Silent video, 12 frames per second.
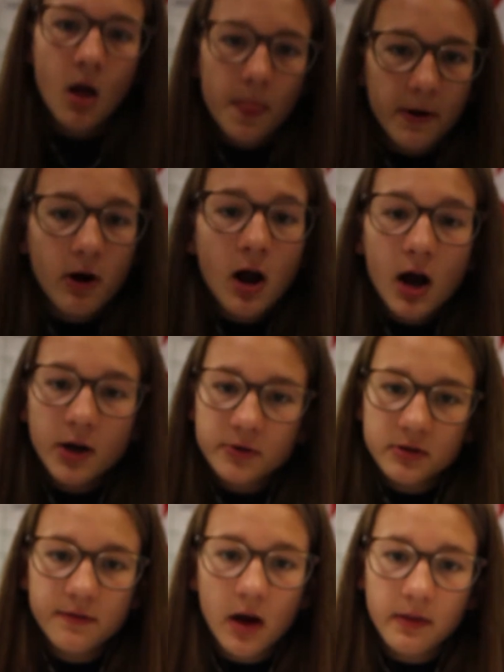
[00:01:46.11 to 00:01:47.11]
There are
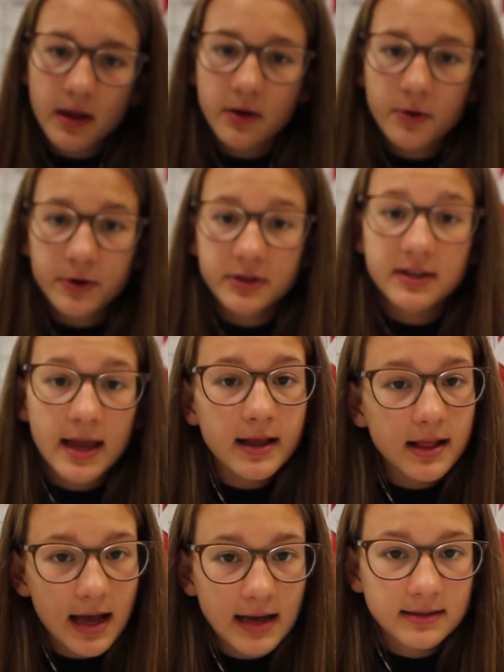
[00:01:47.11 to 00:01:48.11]
hundreds of online courses and
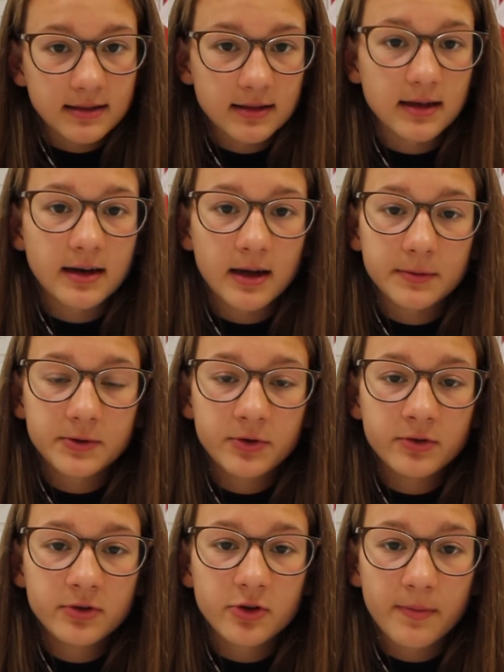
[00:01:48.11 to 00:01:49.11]
classes designed to help
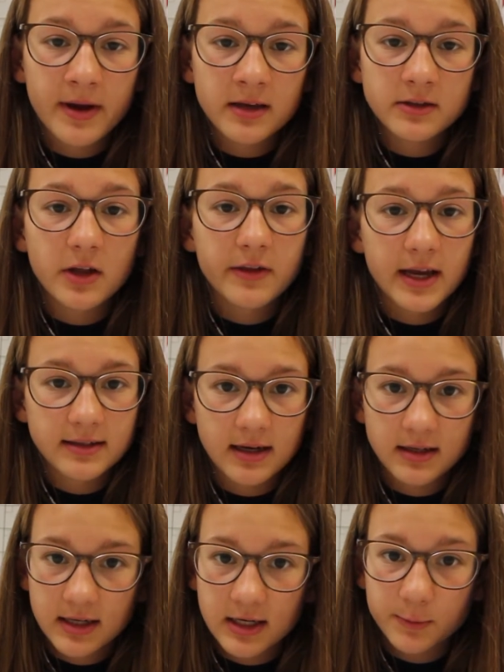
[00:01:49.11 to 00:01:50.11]
students do their best on the
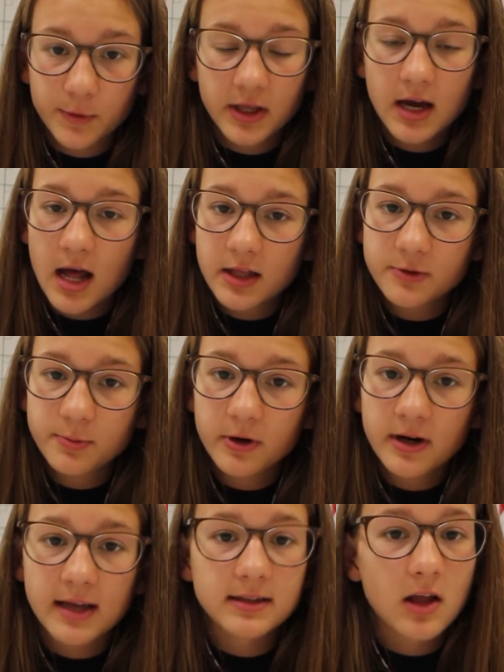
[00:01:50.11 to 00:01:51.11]
SATs, but the College
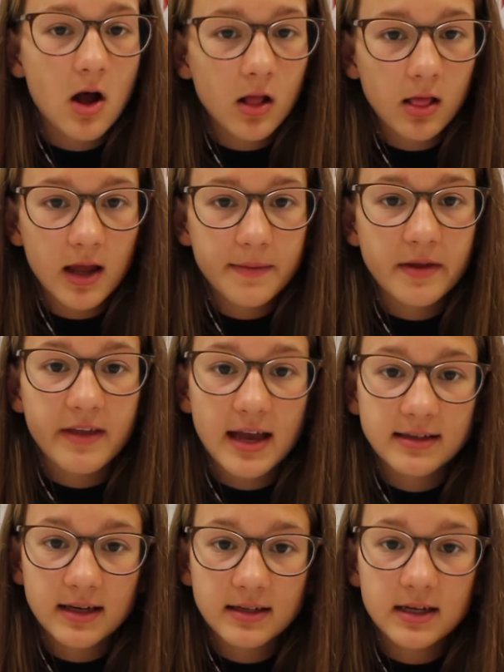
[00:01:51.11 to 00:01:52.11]
Board has long claimed that the
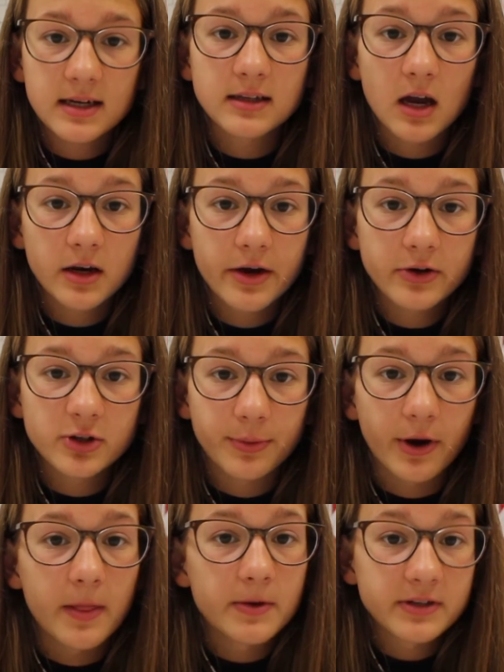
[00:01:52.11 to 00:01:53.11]
SAT is
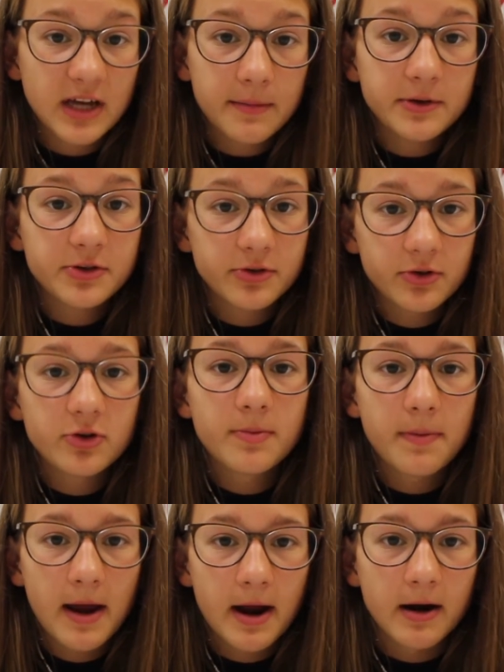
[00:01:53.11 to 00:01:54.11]
uncoachable and there's not much you can do to
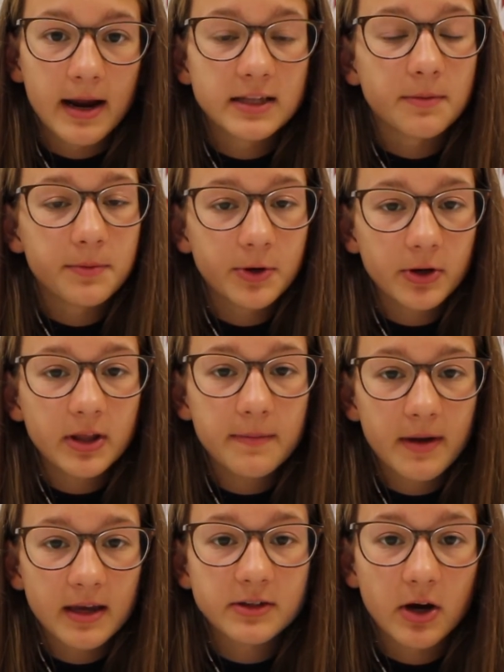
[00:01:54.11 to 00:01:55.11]
prepare. It's purely
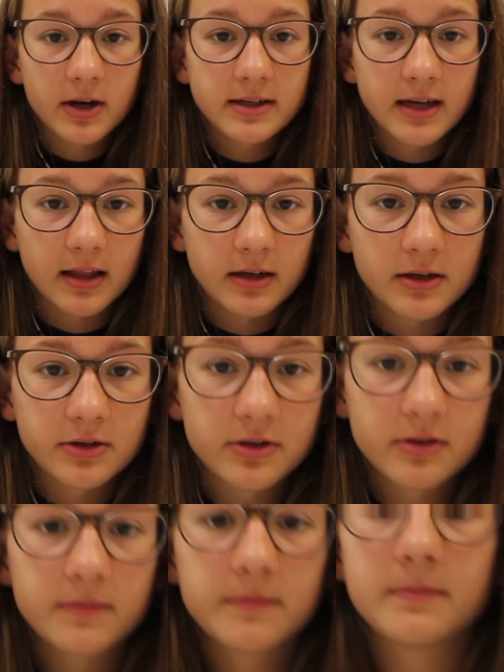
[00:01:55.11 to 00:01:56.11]
based on intelligence.